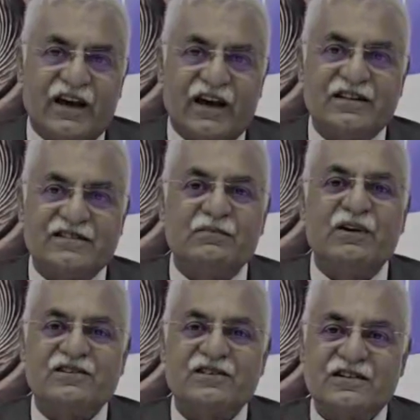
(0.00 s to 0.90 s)
And the
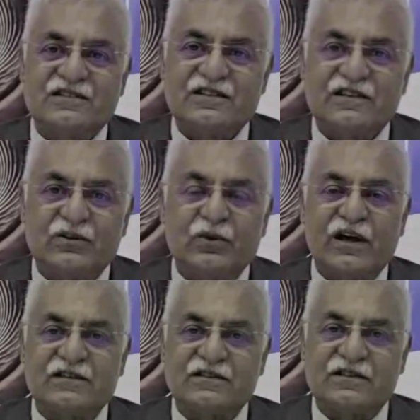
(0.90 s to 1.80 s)
simulation is a good
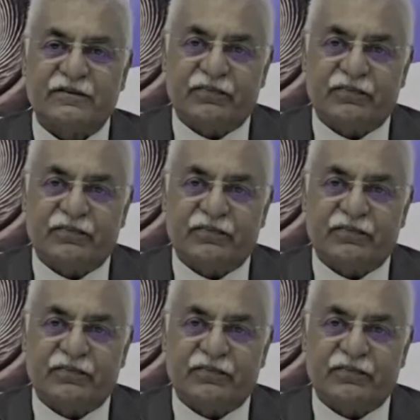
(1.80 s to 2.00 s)
answer.